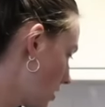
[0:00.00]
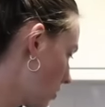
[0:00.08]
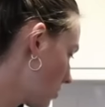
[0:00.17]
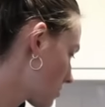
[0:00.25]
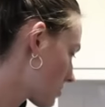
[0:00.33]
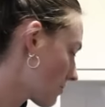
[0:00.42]

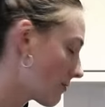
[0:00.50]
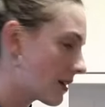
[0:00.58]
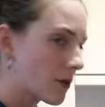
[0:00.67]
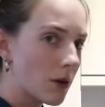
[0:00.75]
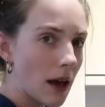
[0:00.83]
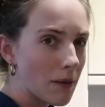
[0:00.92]
lots of
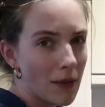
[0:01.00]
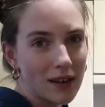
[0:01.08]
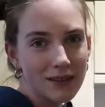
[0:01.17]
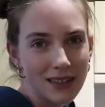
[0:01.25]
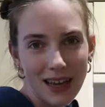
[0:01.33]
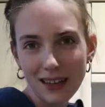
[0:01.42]
little like
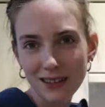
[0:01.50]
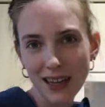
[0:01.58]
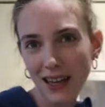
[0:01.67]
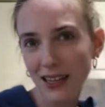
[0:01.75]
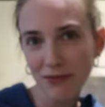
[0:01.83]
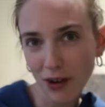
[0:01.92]
mundane
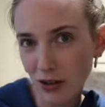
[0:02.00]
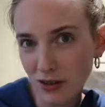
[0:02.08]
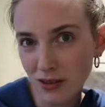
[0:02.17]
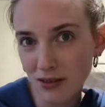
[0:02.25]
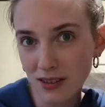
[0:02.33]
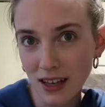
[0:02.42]
daily
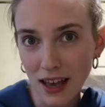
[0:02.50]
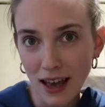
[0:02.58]
vlogs,